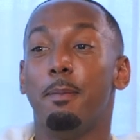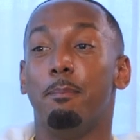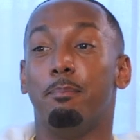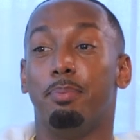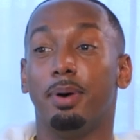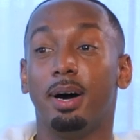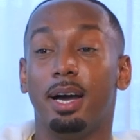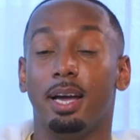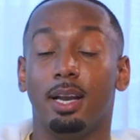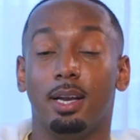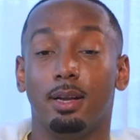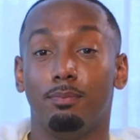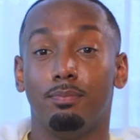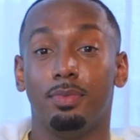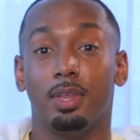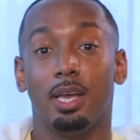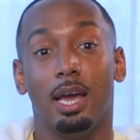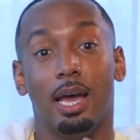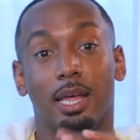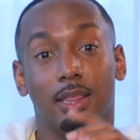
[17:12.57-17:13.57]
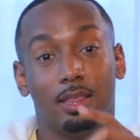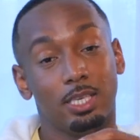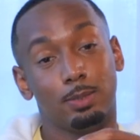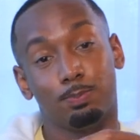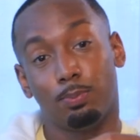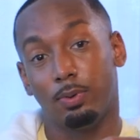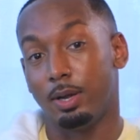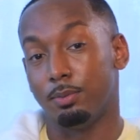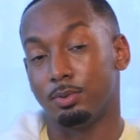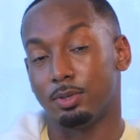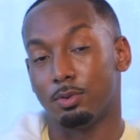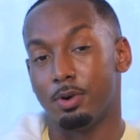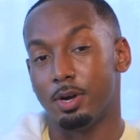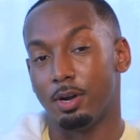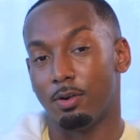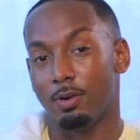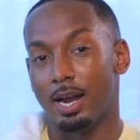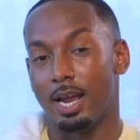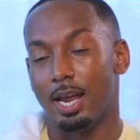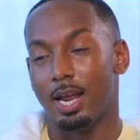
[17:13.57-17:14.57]
But at this point, it was
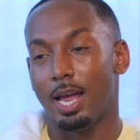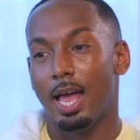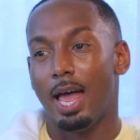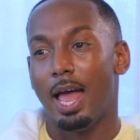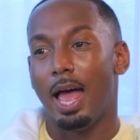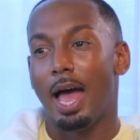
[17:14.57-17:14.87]
going great.